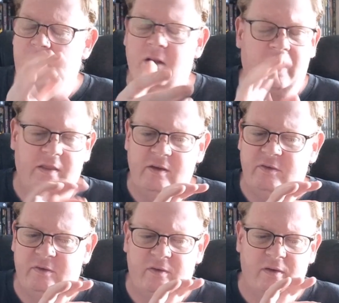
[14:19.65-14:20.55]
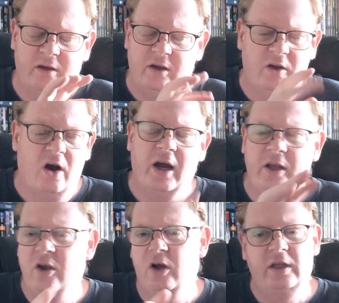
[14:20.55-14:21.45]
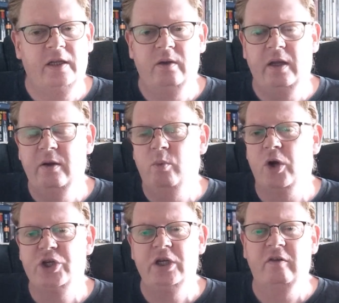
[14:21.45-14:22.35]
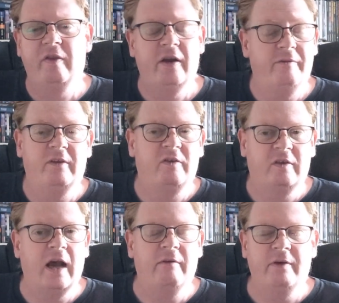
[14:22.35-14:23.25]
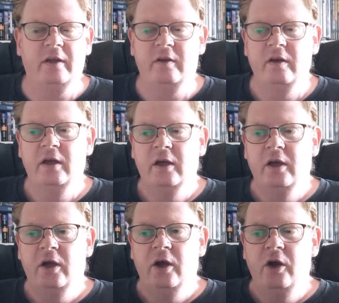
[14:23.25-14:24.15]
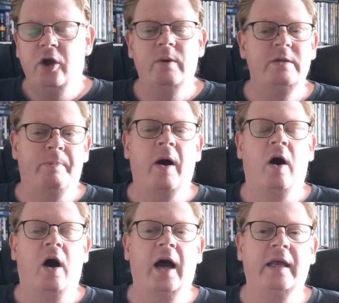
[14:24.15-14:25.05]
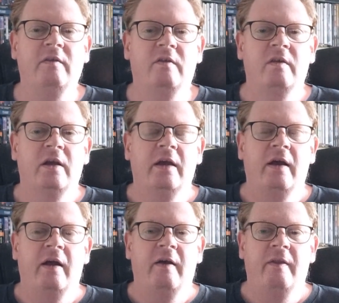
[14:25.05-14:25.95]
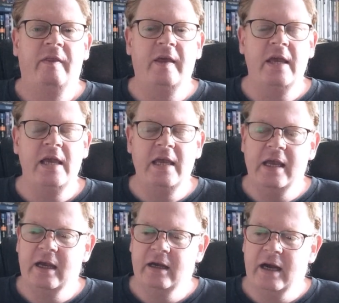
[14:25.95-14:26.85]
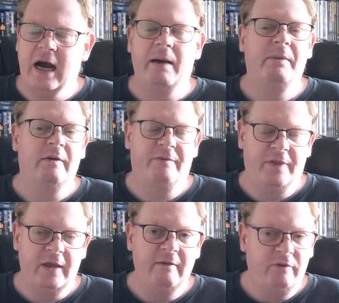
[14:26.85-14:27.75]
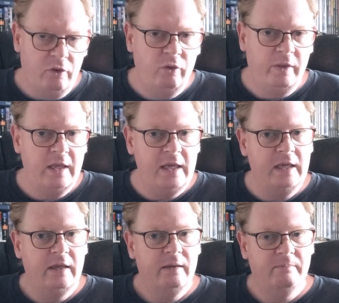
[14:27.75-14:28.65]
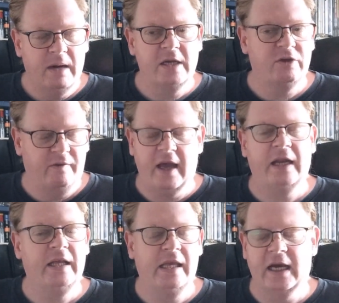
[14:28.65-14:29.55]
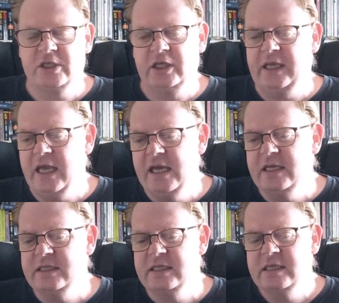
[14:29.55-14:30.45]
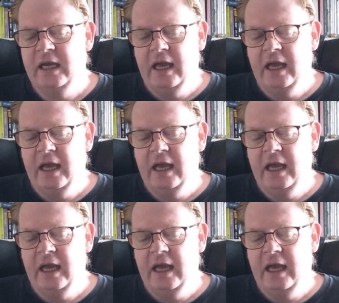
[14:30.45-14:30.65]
like this guy and girl in Washington that have discovered who is behind the Army of Thieves, who the Master of Anarchy actually is,